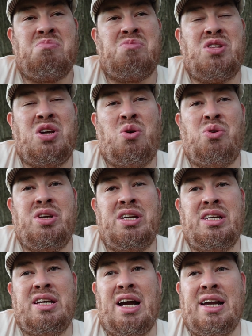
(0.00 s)
the
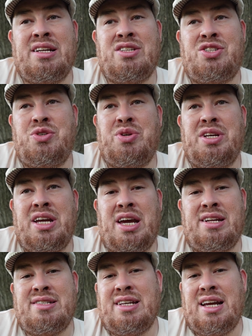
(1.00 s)
only guidance you can
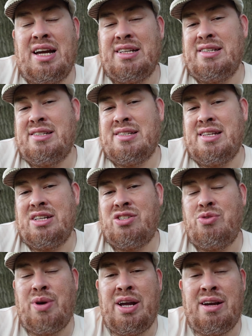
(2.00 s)
get is the guidance that
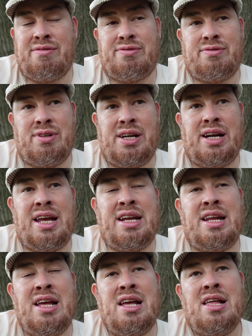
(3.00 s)
you have, right?
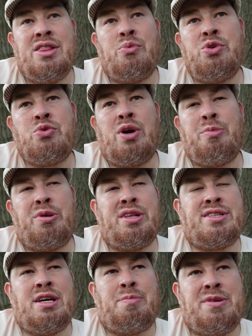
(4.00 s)
And the reason why I bring
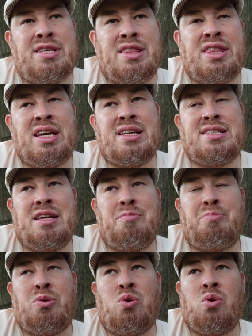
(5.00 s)
this up is I think it's
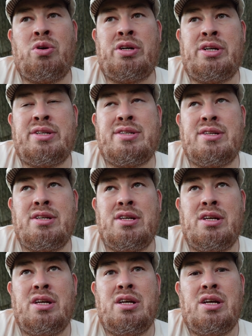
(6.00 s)
important.
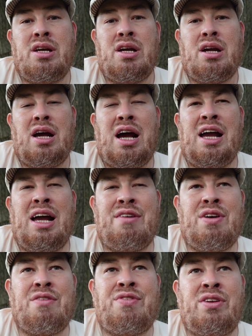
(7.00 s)
I,
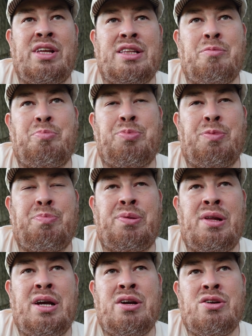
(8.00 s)
I feel like the, the
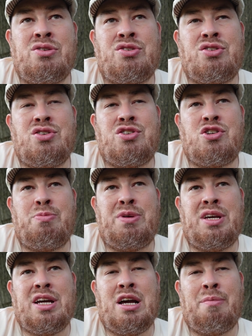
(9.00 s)
players should
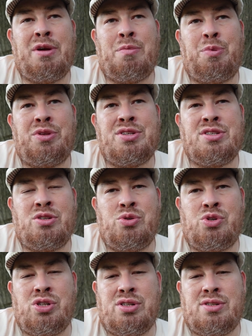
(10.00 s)
be coming up with the
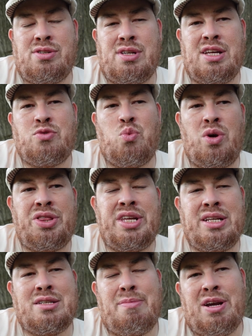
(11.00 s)
solutions. It's one
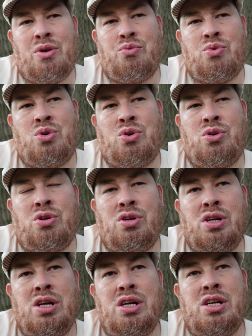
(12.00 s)
thing to make a roll
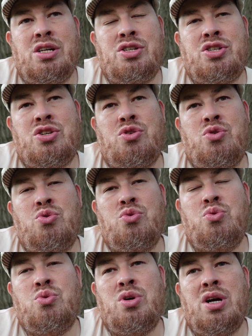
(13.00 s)

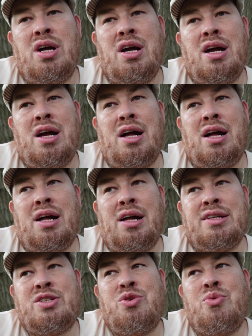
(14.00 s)
to, uh,
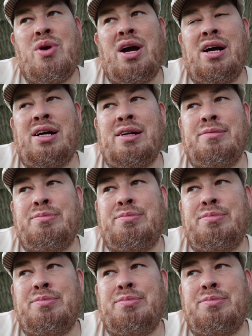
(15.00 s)
to, uh,